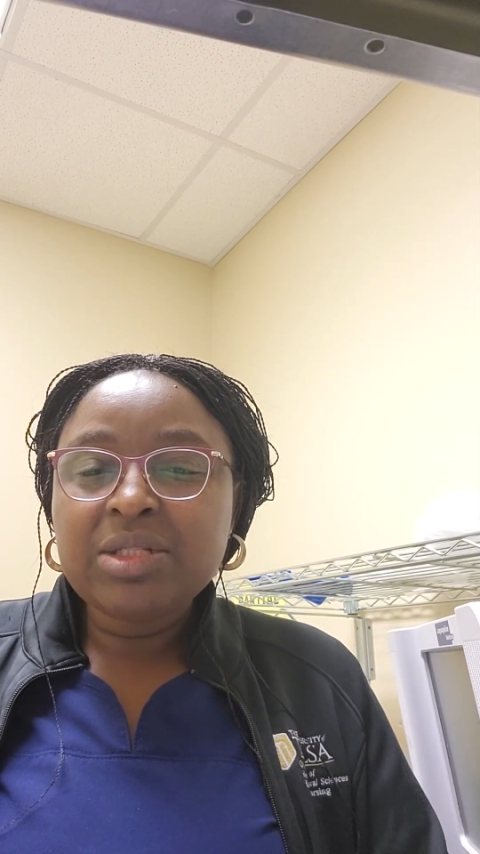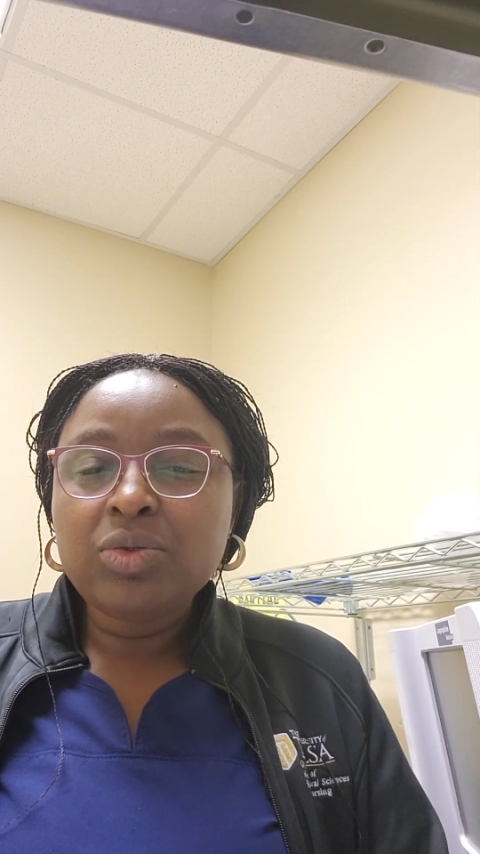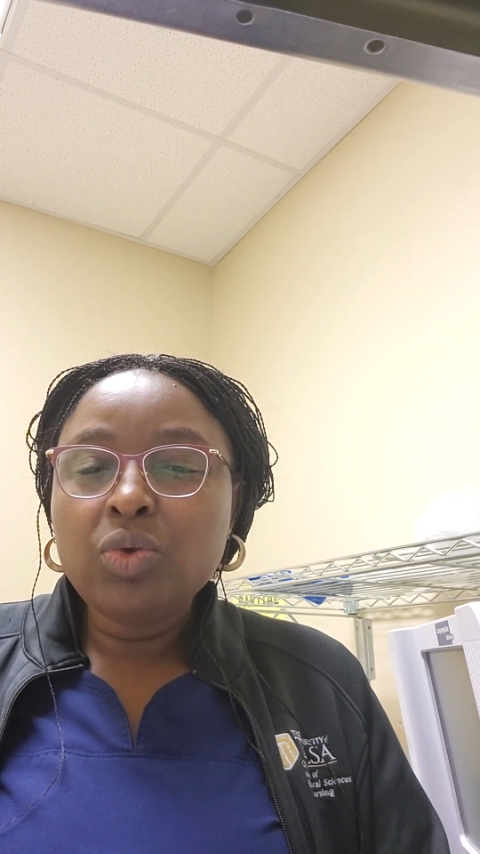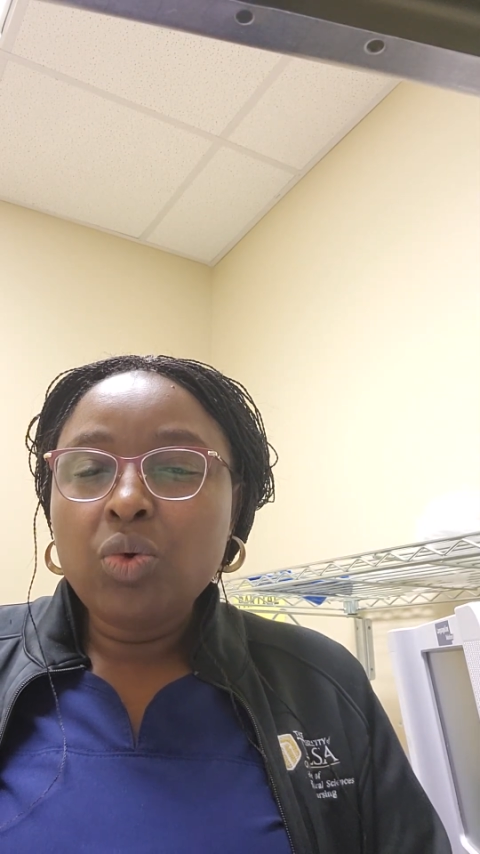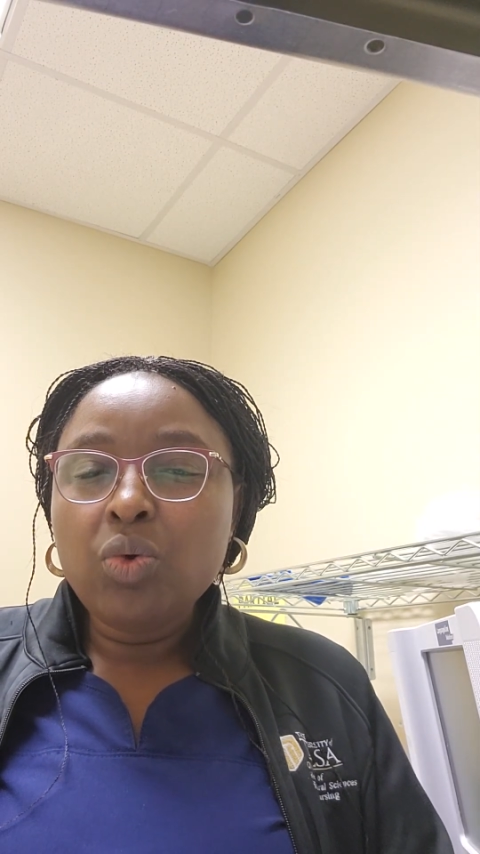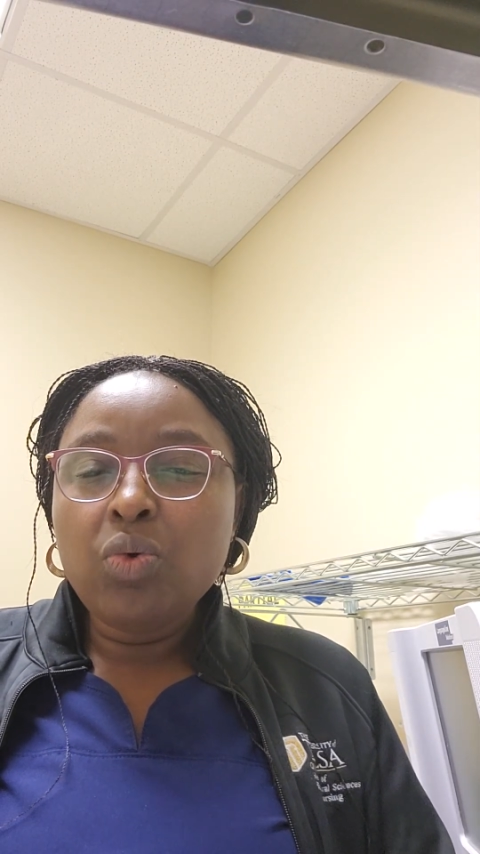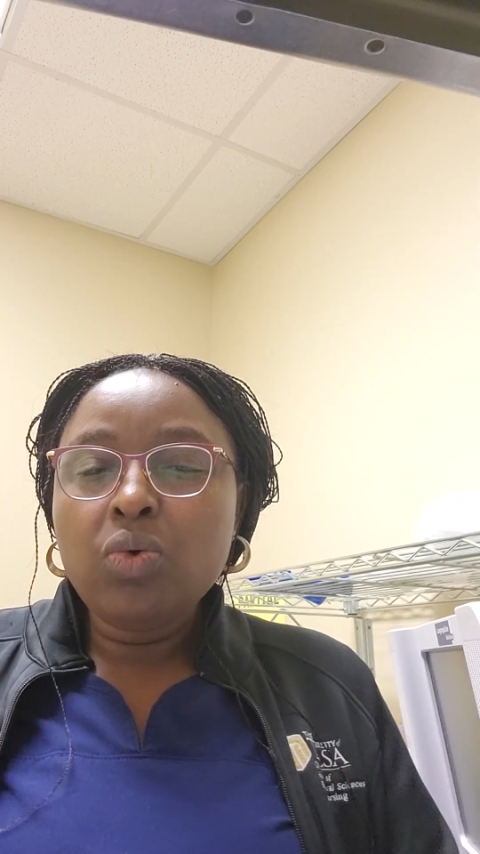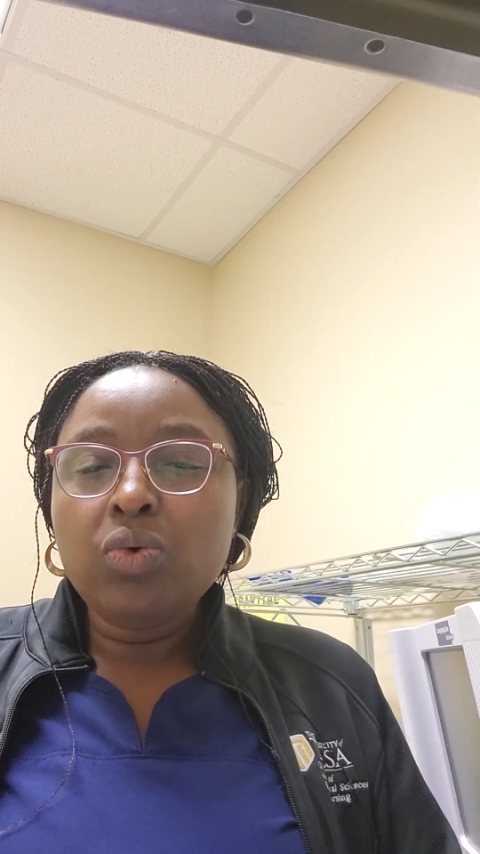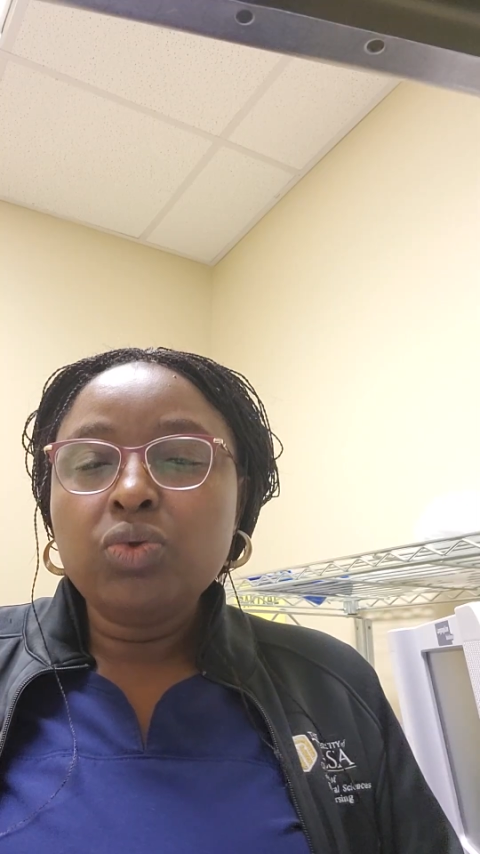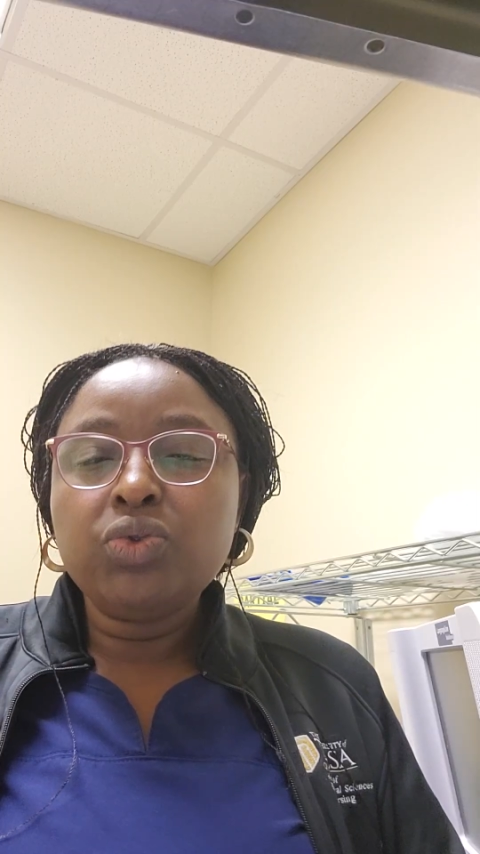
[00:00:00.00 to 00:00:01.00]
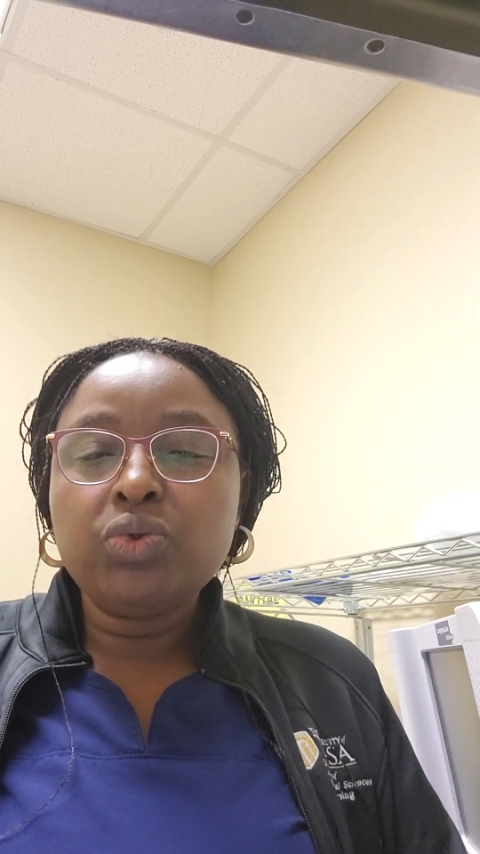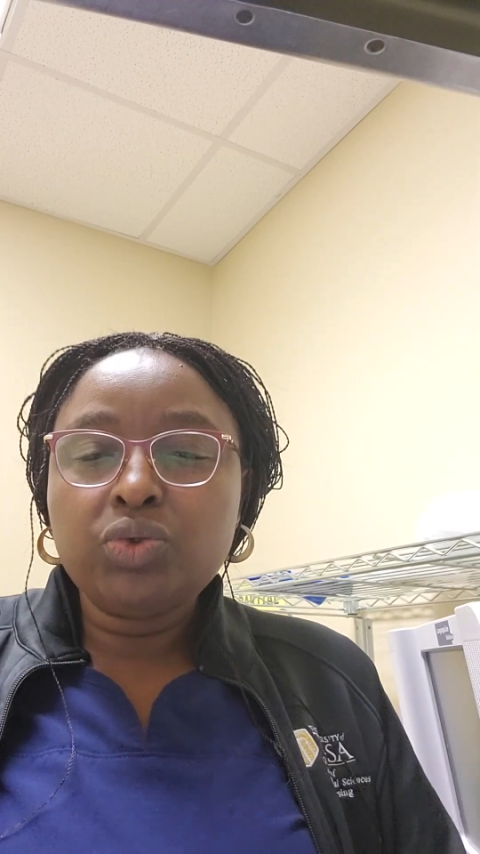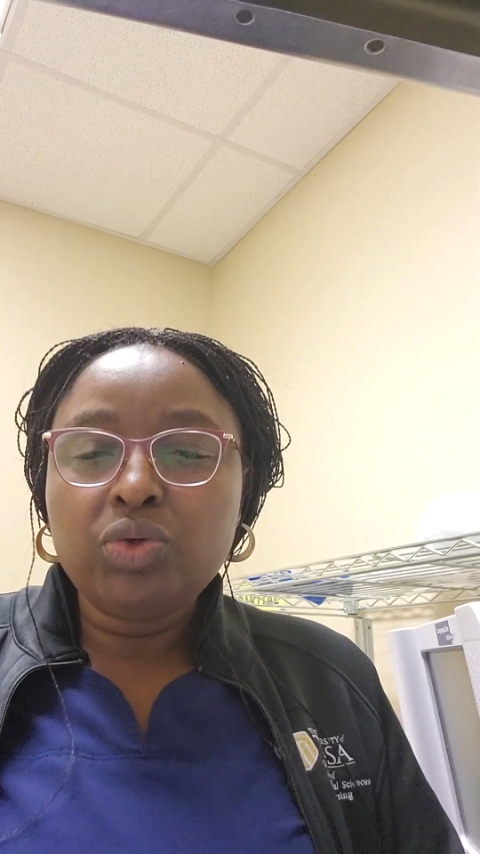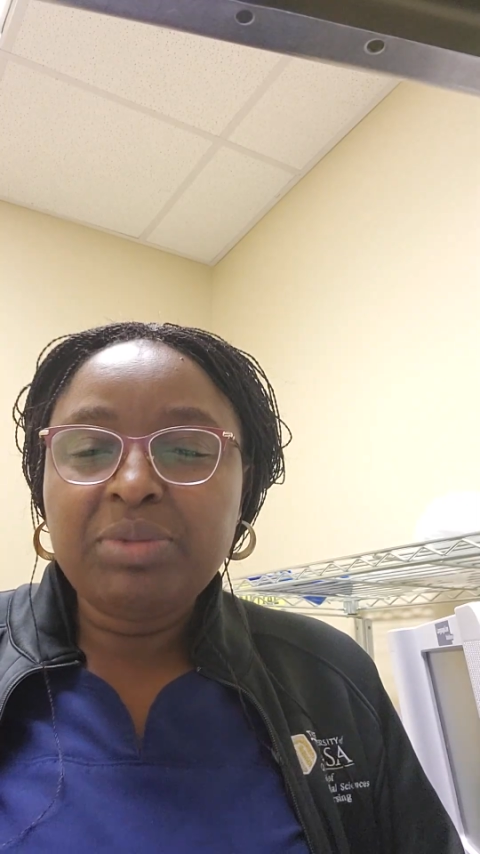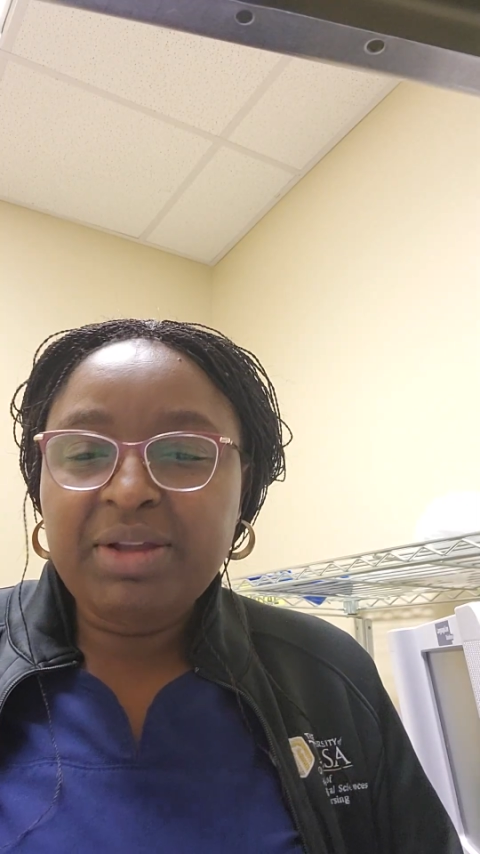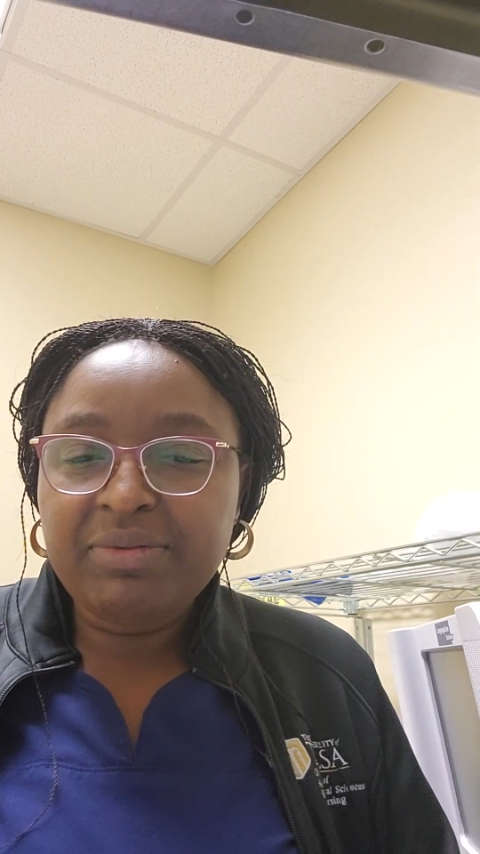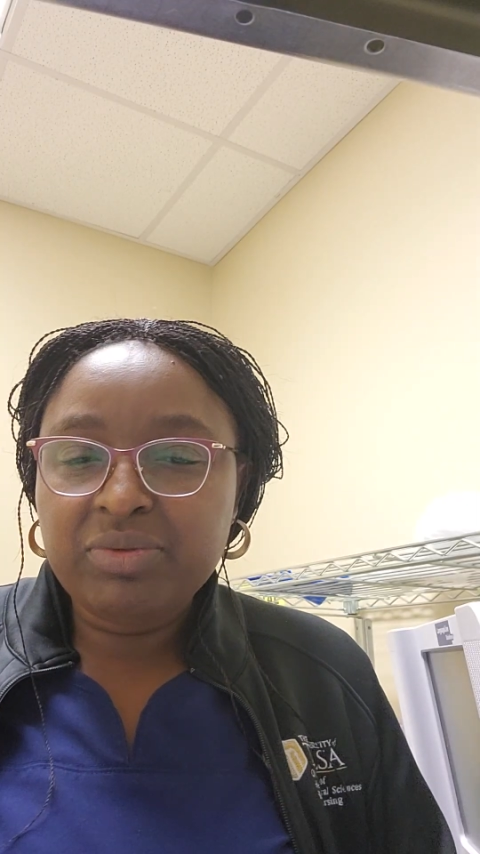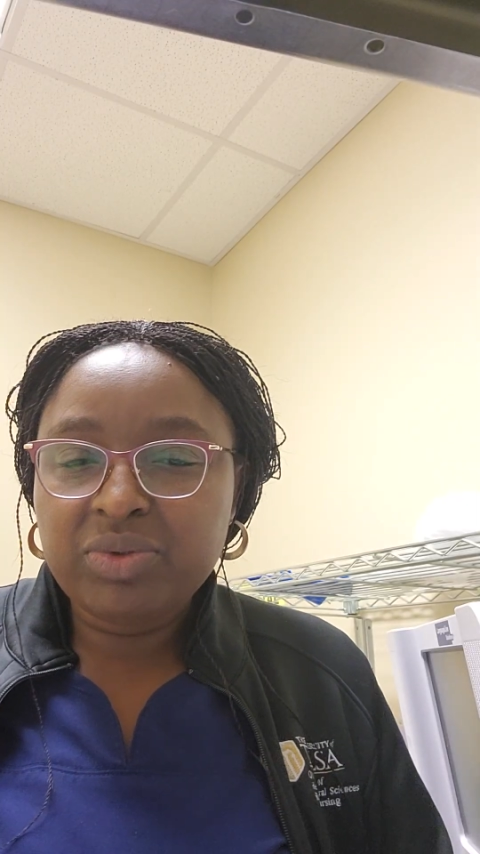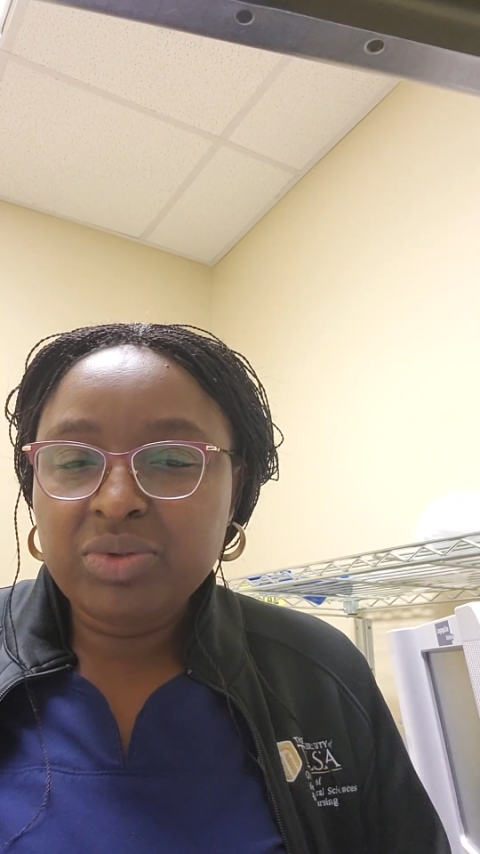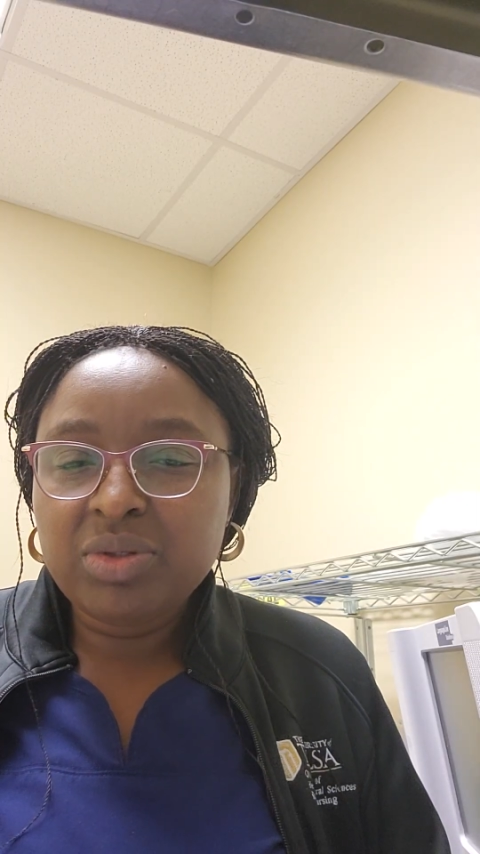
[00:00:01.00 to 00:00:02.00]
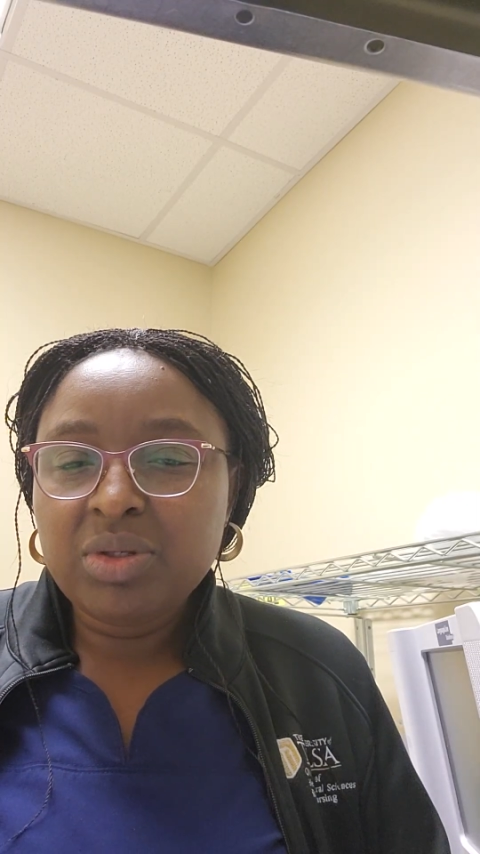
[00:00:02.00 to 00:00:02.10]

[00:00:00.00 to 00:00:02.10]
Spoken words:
low sodium levels,